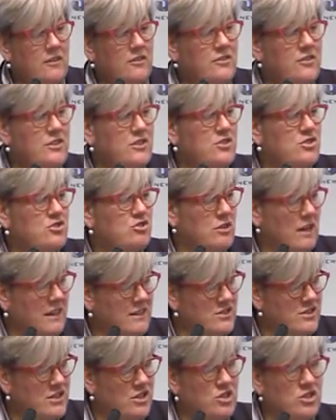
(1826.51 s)
This
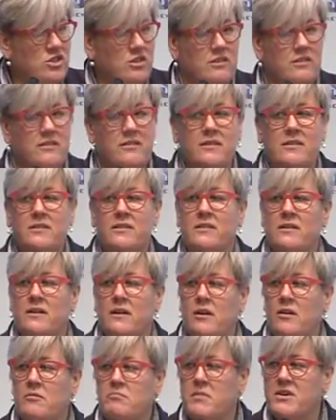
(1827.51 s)
transition
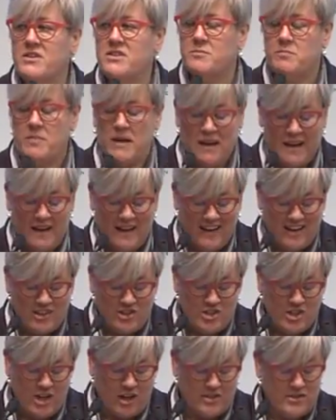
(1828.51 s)
must be a
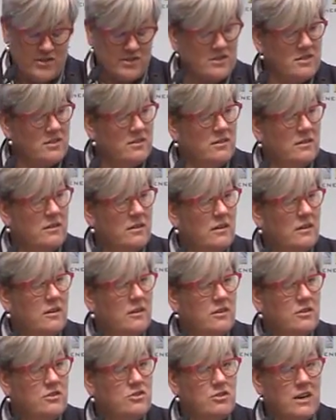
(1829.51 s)
just
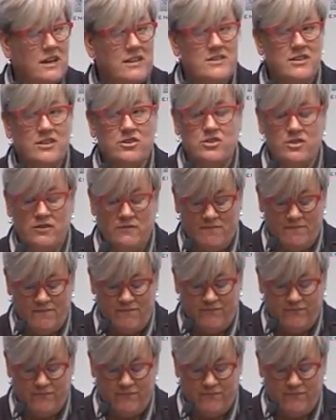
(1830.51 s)
transition.